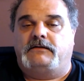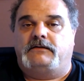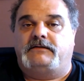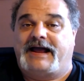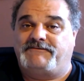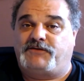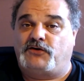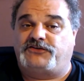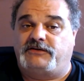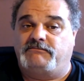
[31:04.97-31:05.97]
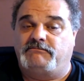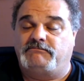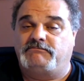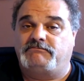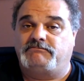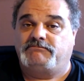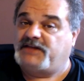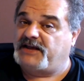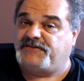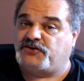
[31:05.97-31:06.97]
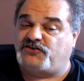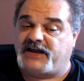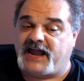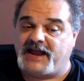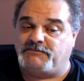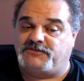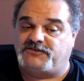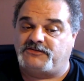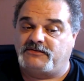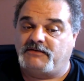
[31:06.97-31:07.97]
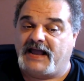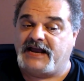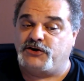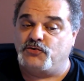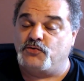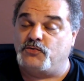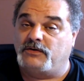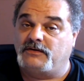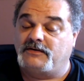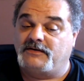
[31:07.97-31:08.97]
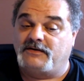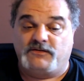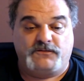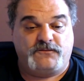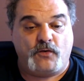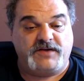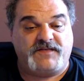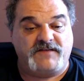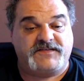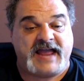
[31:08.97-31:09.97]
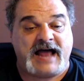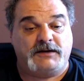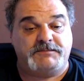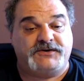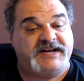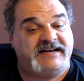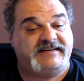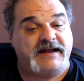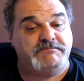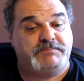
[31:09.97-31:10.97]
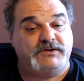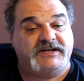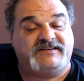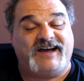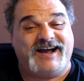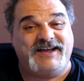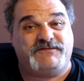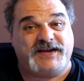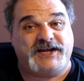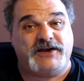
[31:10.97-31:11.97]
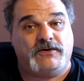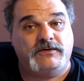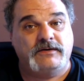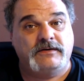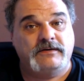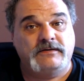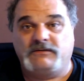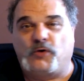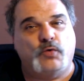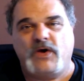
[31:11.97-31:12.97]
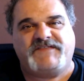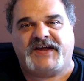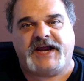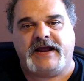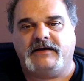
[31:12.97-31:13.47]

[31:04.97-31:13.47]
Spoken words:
Dan Versen, DVG Games, a new 45 caliber D10 bullet die video. Riveting.